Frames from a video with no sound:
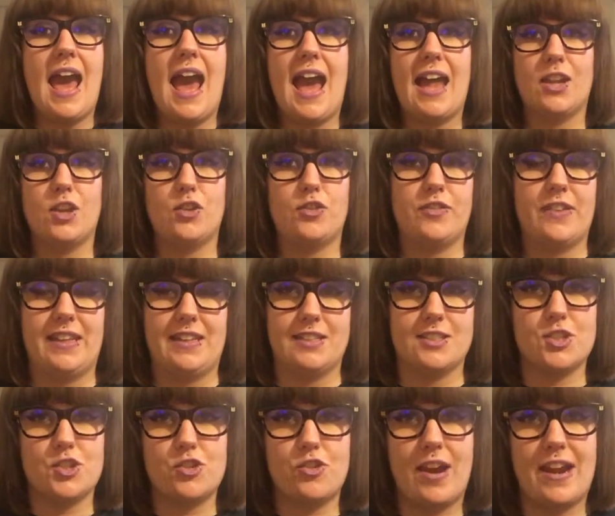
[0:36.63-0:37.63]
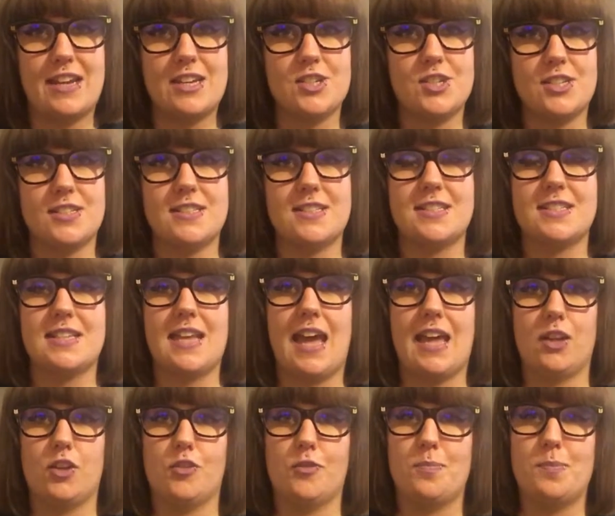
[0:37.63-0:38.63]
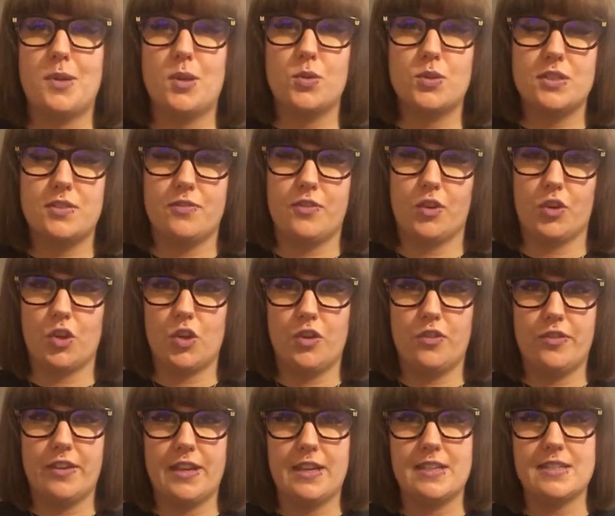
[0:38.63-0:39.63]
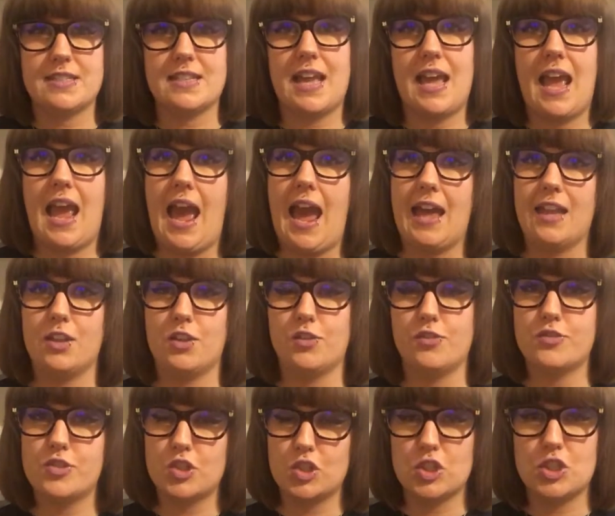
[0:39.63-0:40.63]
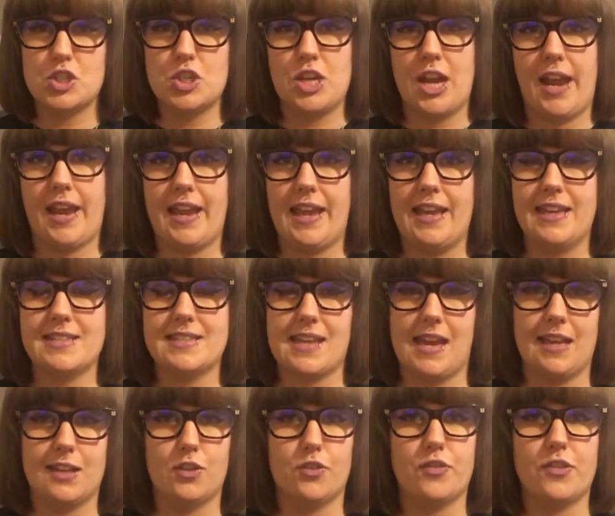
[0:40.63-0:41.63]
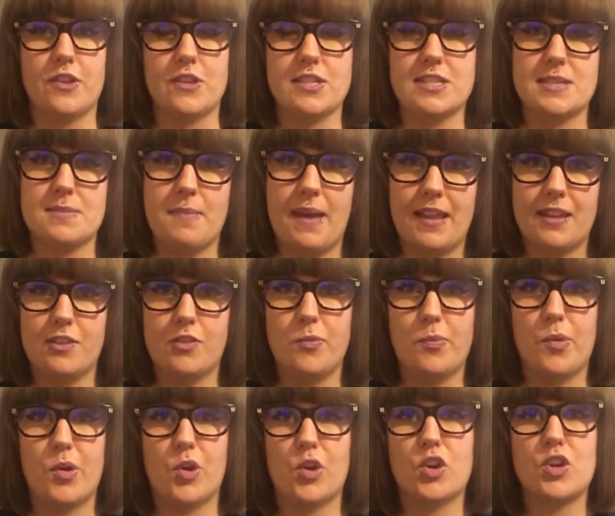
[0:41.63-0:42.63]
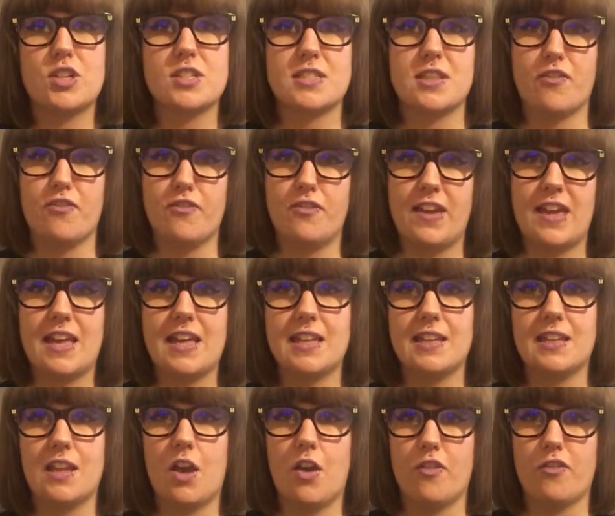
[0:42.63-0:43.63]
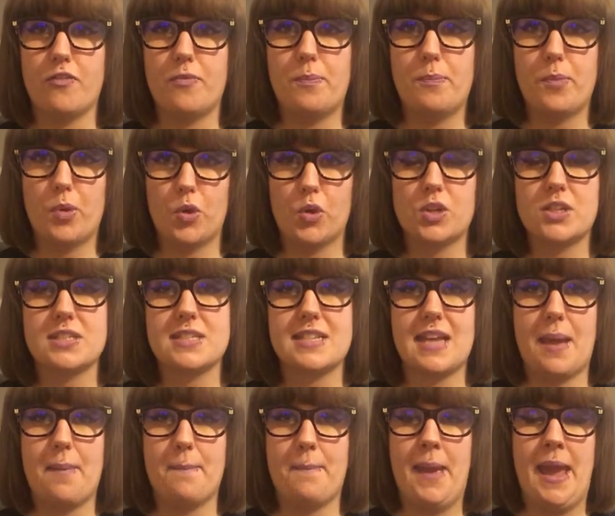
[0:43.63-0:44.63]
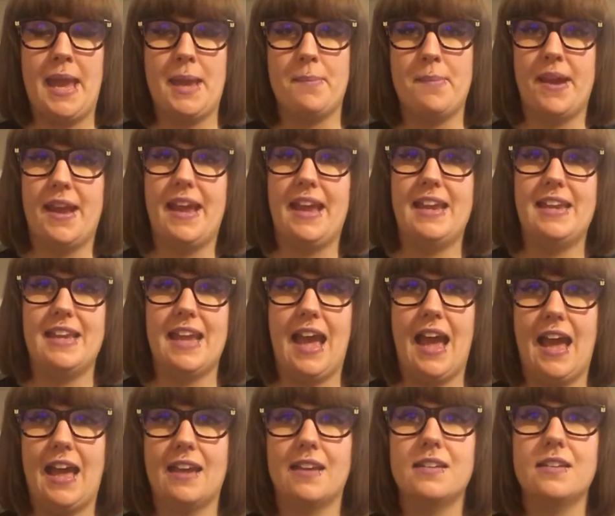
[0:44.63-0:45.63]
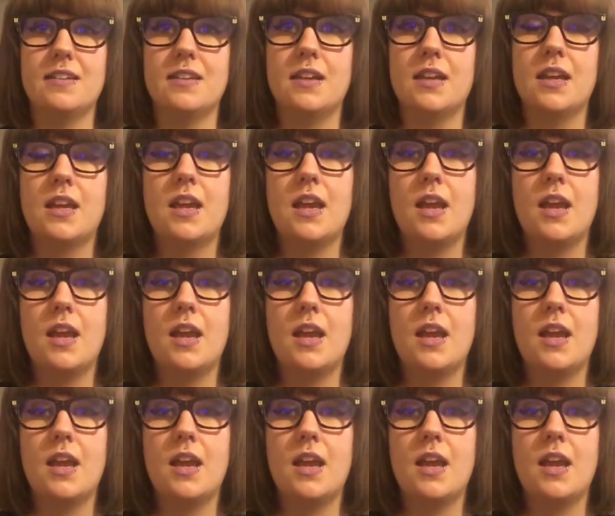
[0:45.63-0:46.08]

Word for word: I love illustrations, I love beautiful covers, I love dust jackets, I love the smell of books, the feel of books and paper in your hand.